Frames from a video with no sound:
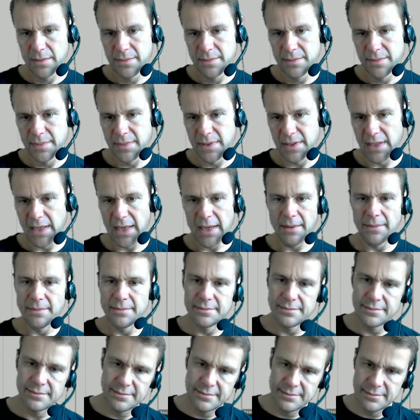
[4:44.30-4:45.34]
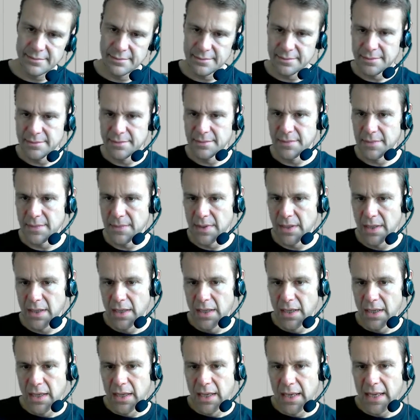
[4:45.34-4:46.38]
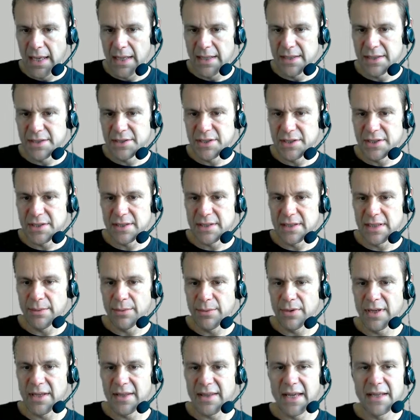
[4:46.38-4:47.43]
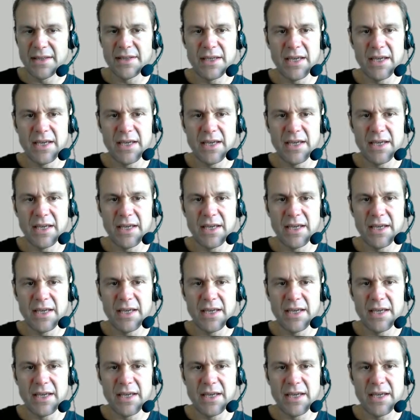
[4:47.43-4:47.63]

Yep. And let's just double click that to go